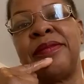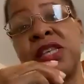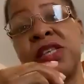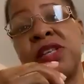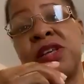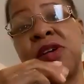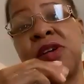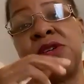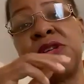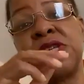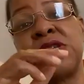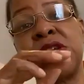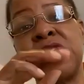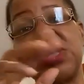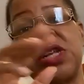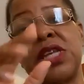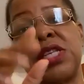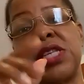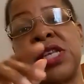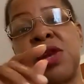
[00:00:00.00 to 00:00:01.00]
so.
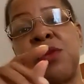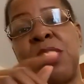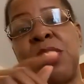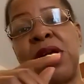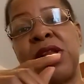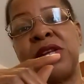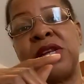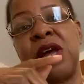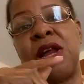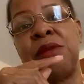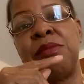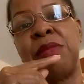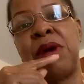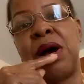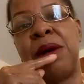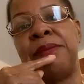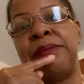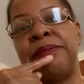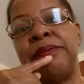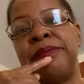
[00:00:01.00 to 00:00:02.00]
It said, "Well done,
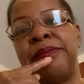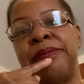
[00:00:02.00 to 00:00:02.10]
Mom."